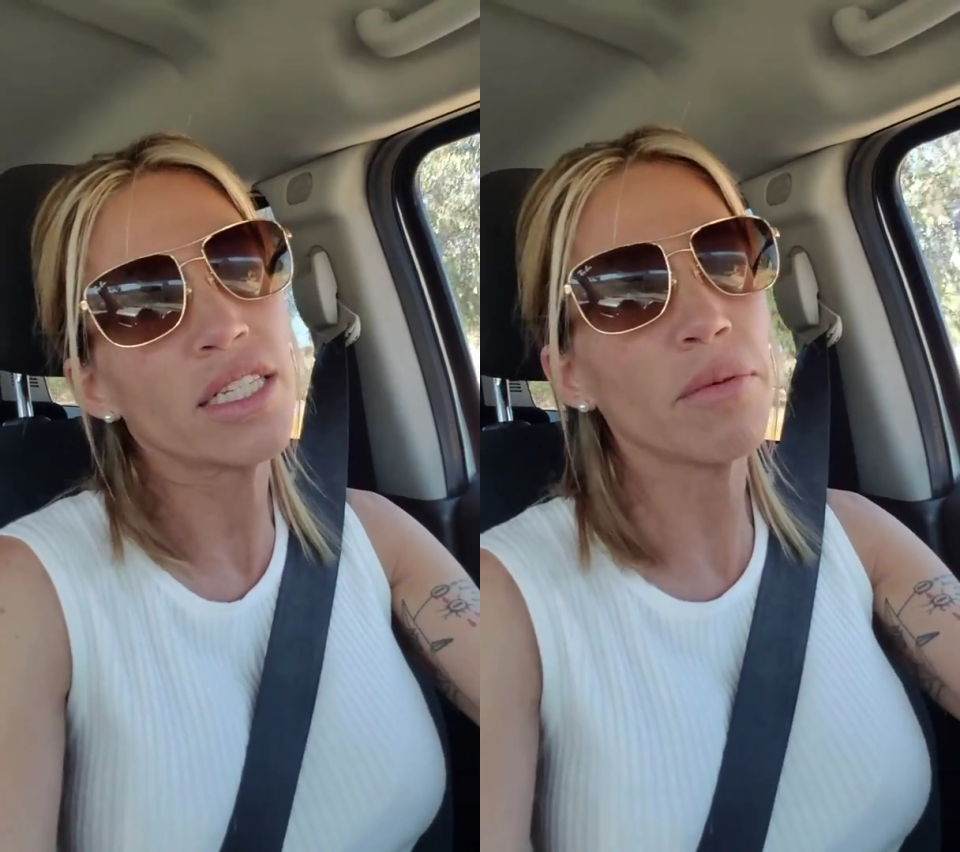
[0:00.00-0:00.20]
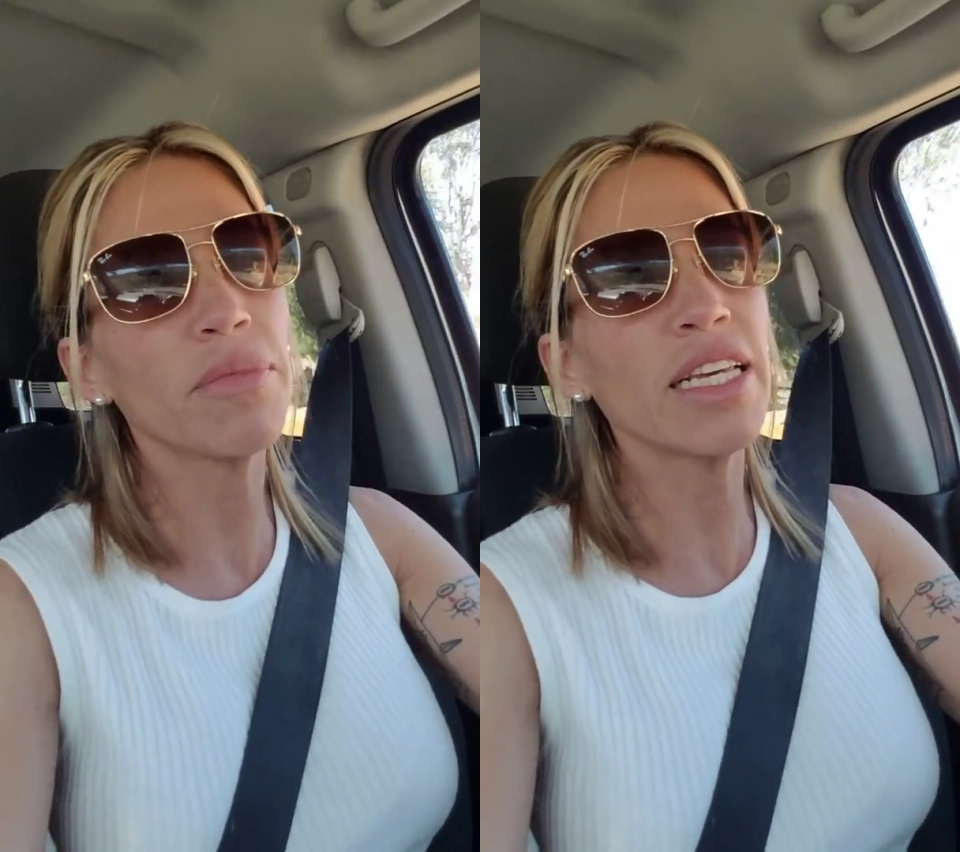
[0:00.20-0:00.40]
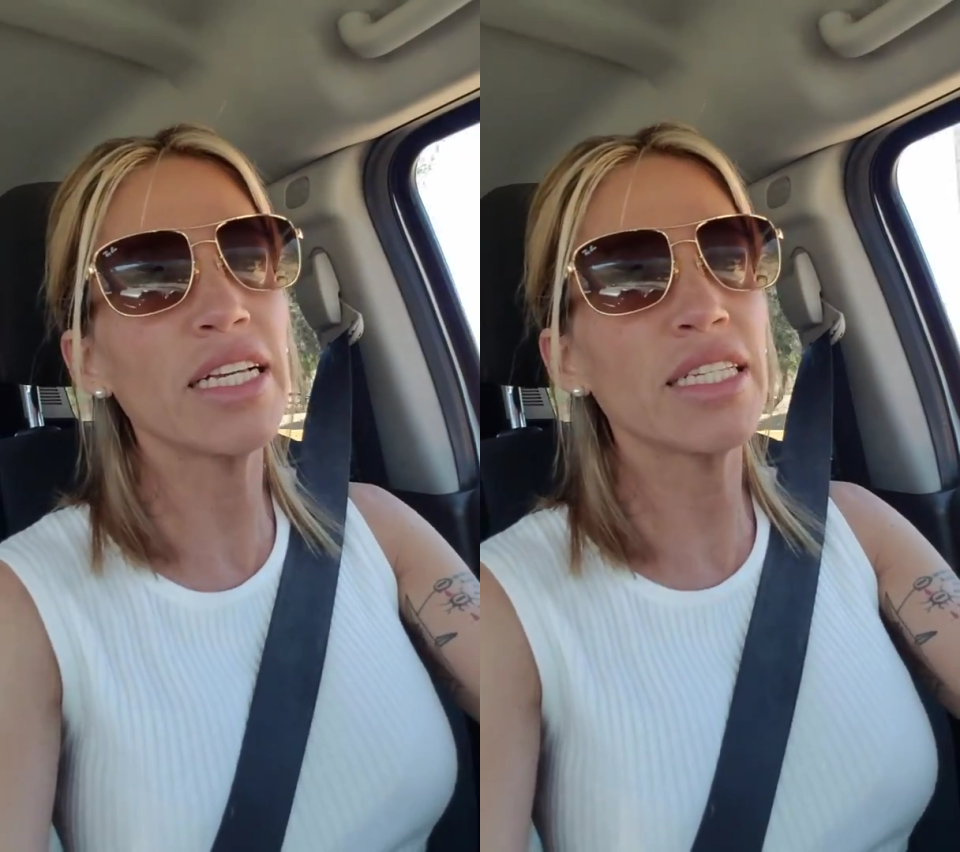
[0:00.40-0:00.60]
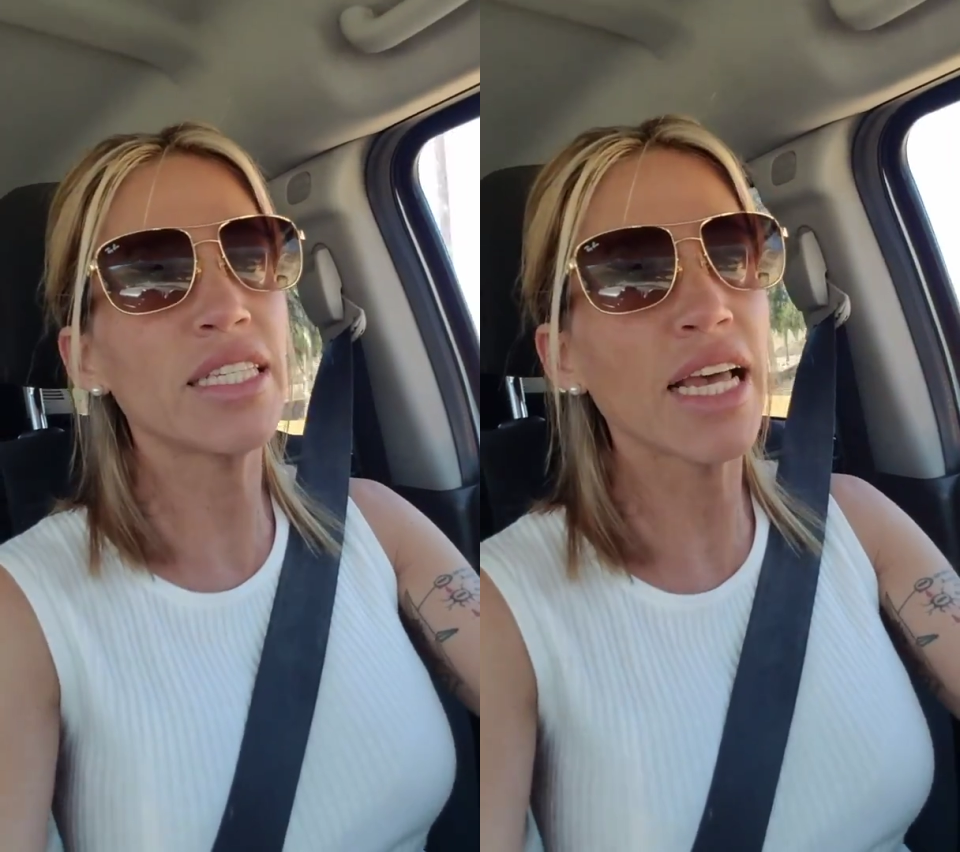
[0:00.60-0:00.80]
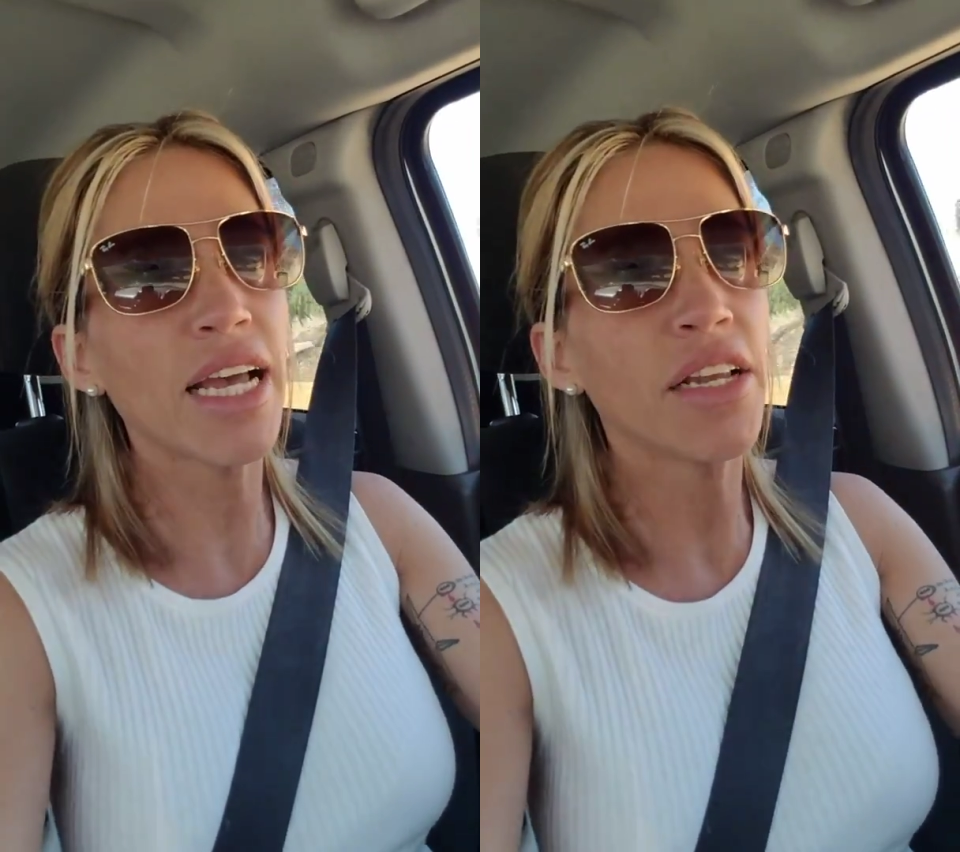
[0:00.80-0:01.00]
Some
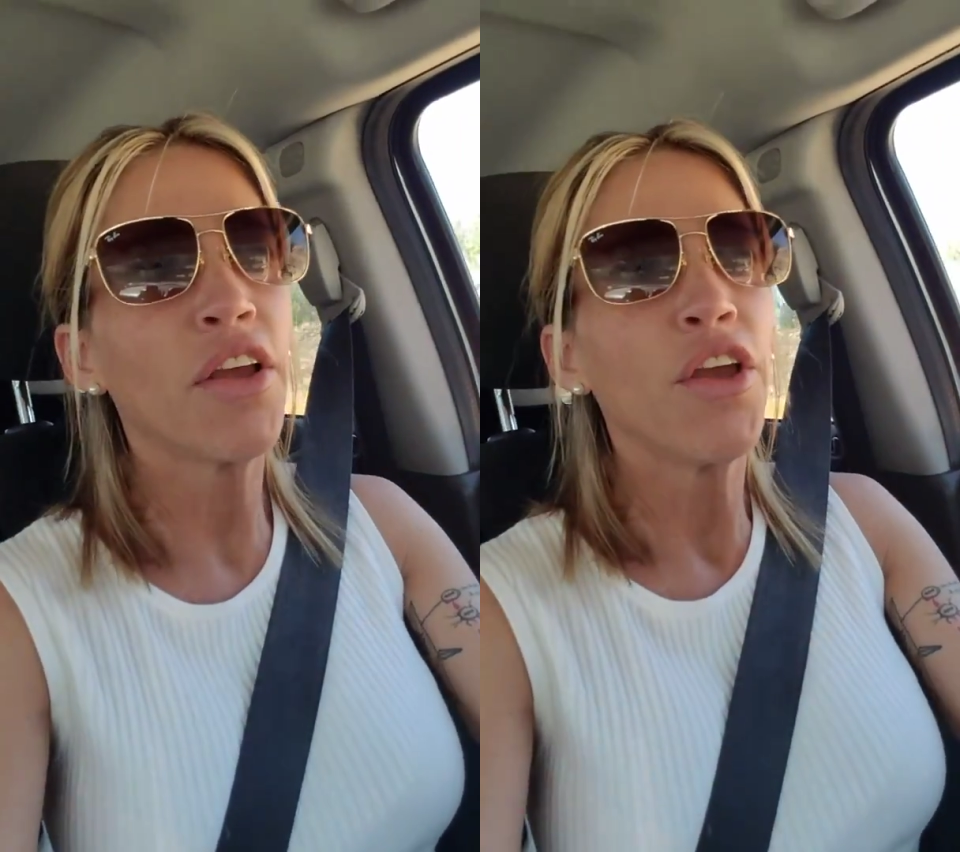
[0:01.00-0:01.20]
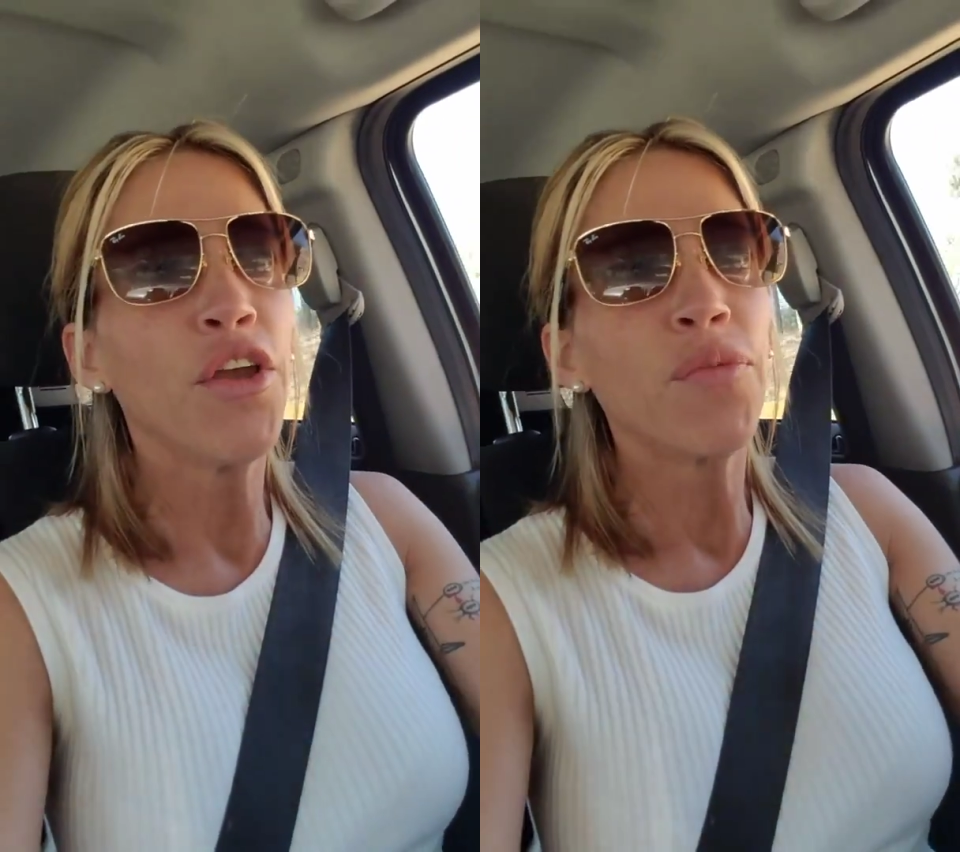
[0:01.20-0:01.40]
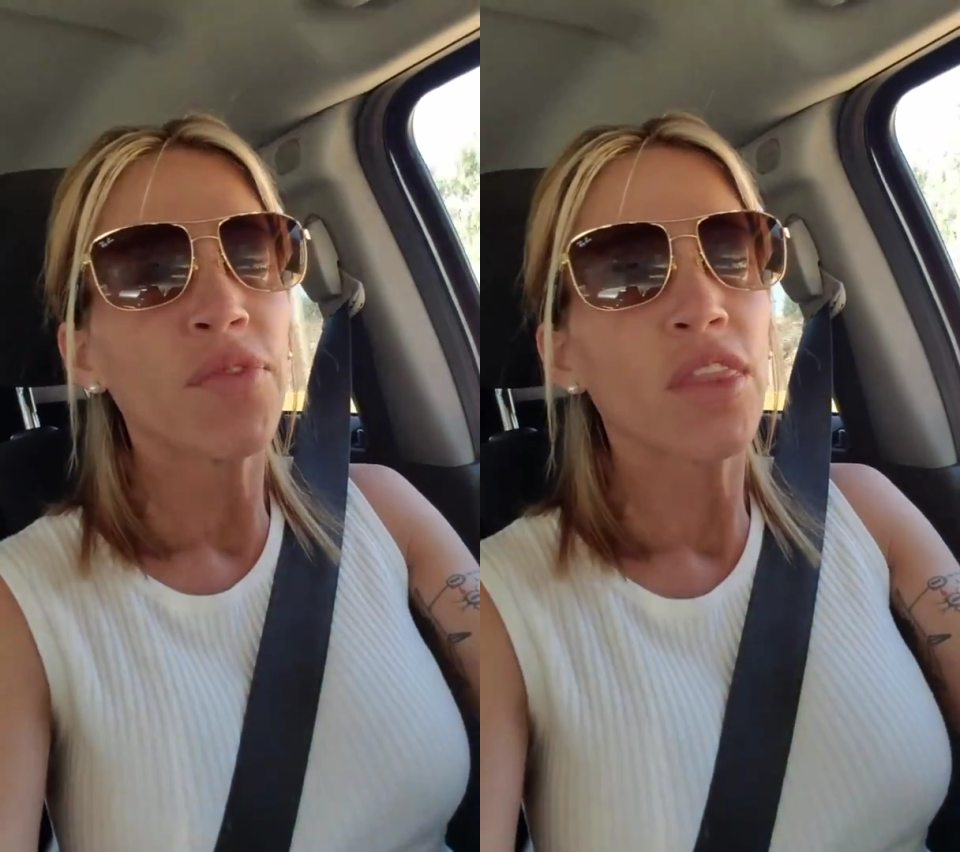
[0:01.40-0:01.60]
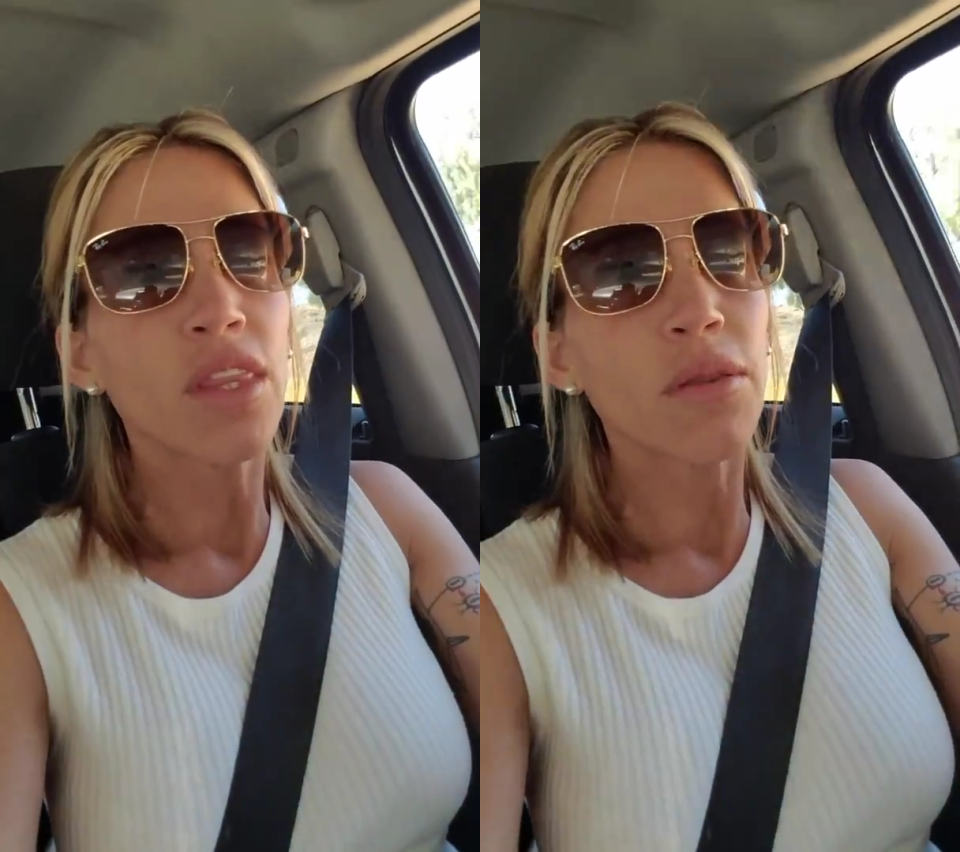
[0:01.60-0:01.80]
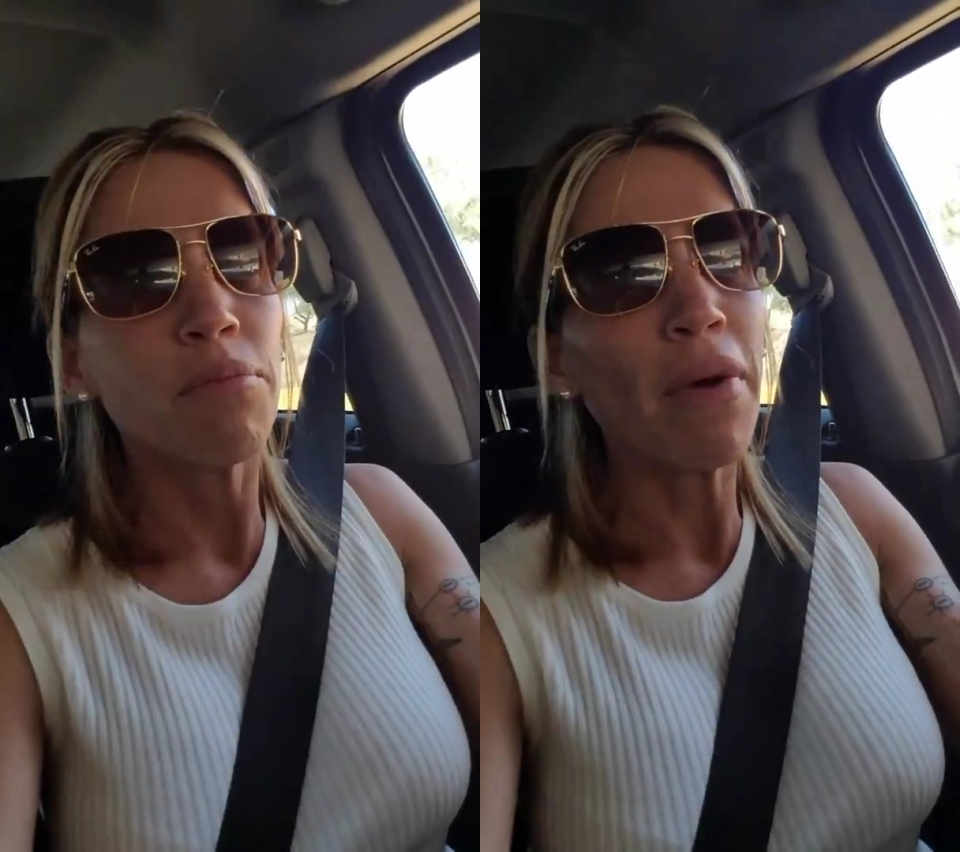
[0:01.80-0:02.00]
things that
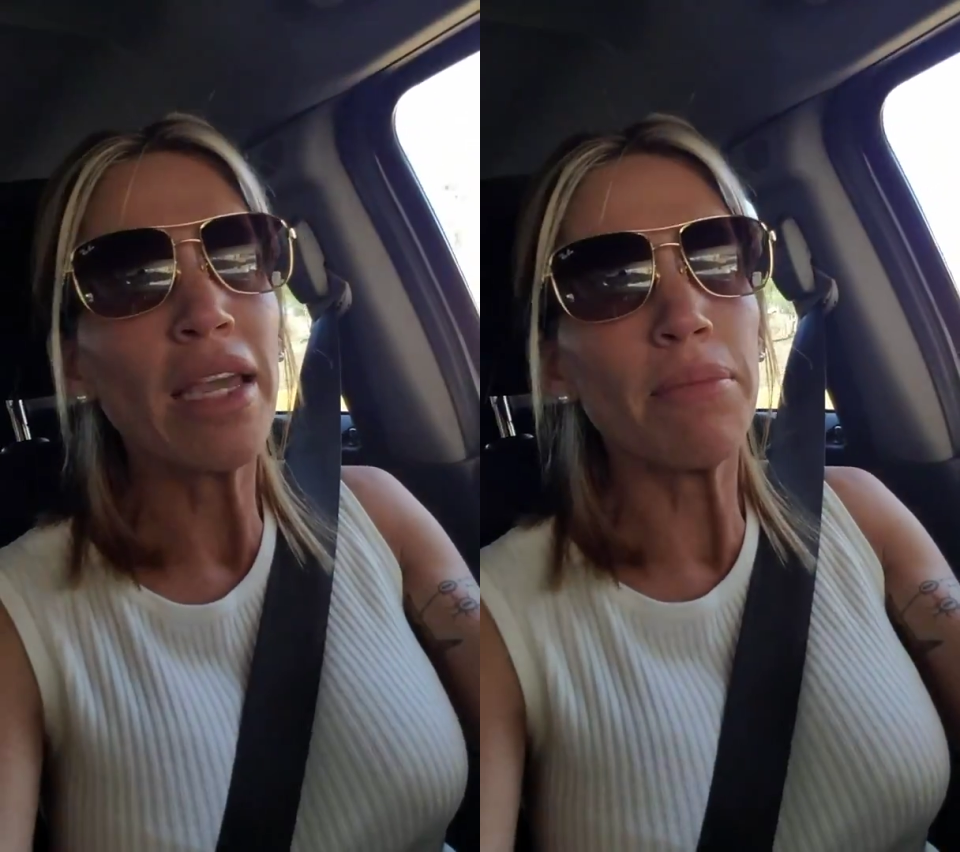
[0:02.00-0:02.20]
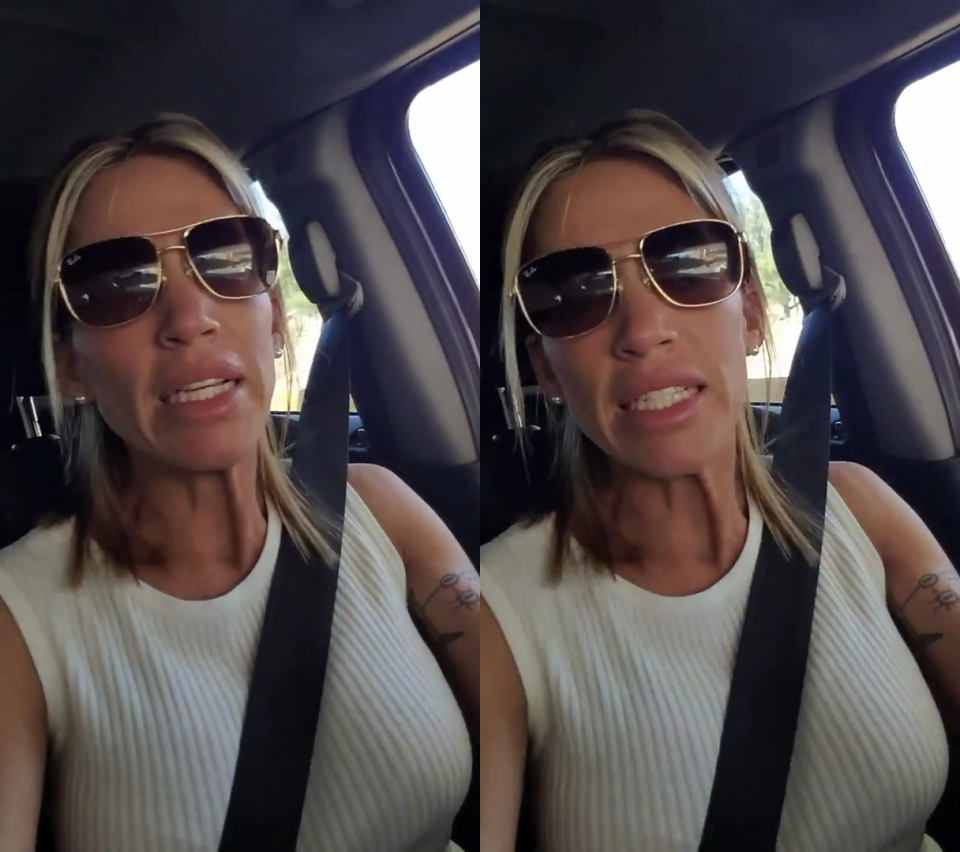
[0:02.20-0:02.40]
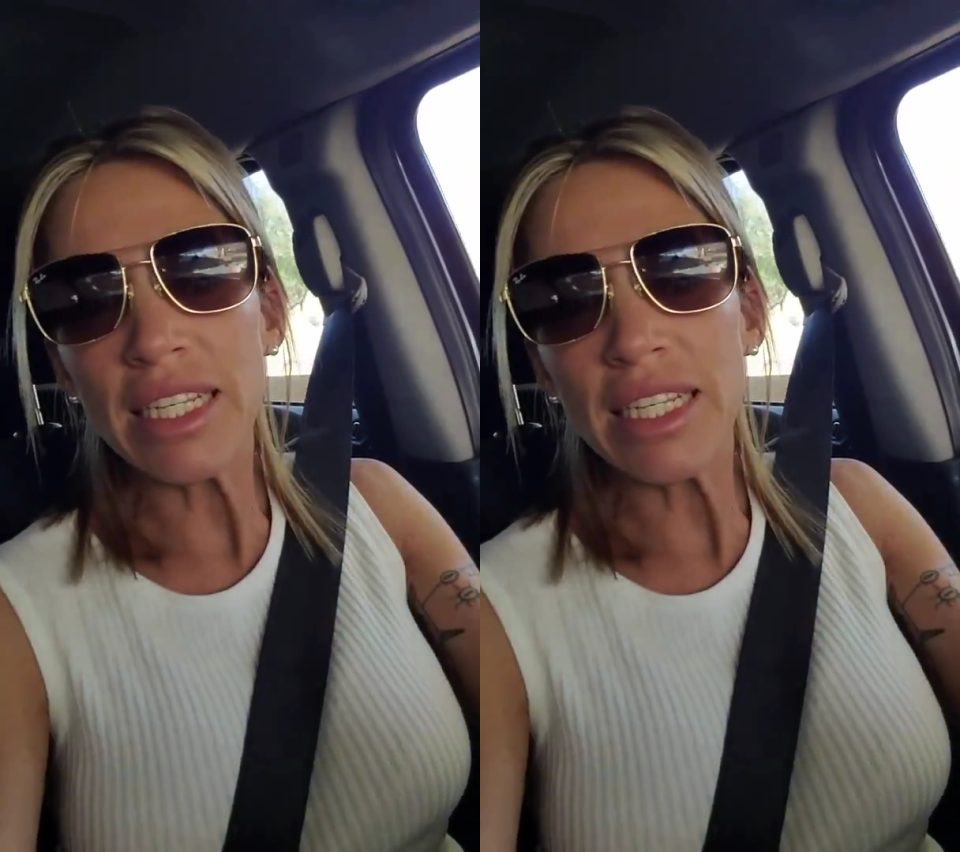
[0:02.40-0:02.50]
might be